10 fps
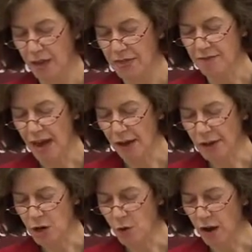The
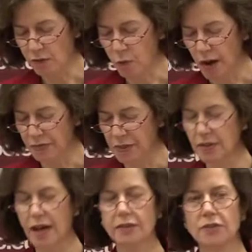value of what the
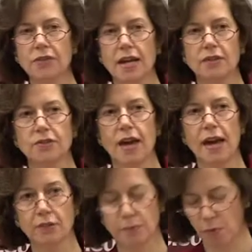United States
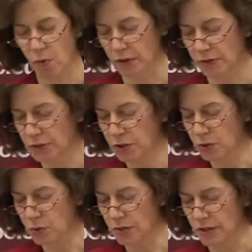exports
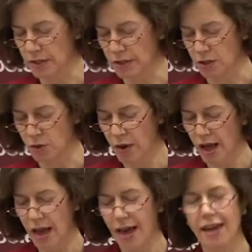to the EU
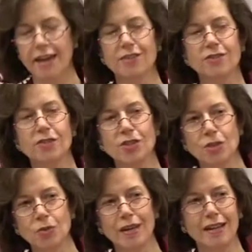is
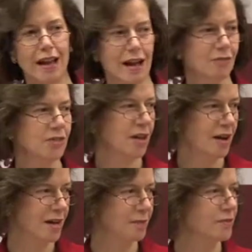2.5
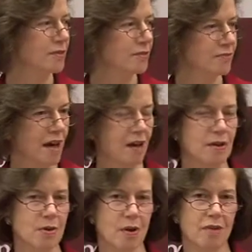times the
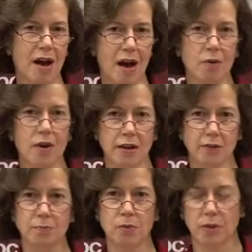value of our
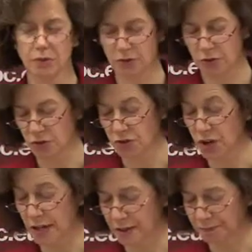exports to
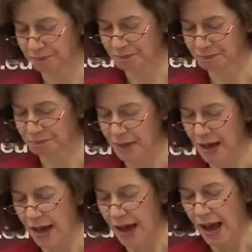China.
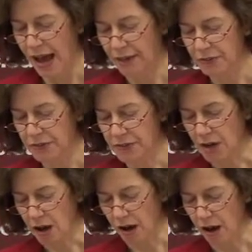And the
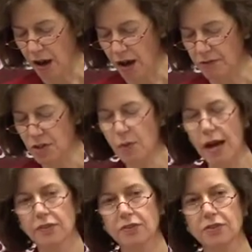stock of U.S.